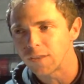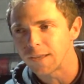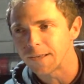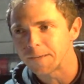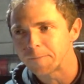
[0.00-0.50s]

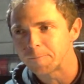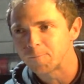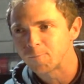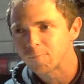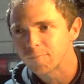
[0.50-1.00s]

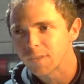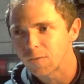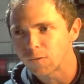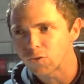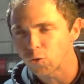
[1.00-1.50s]

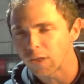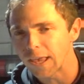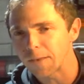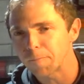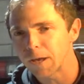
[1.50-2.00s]
if you saw the
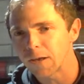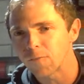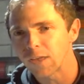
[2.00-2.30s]
end part of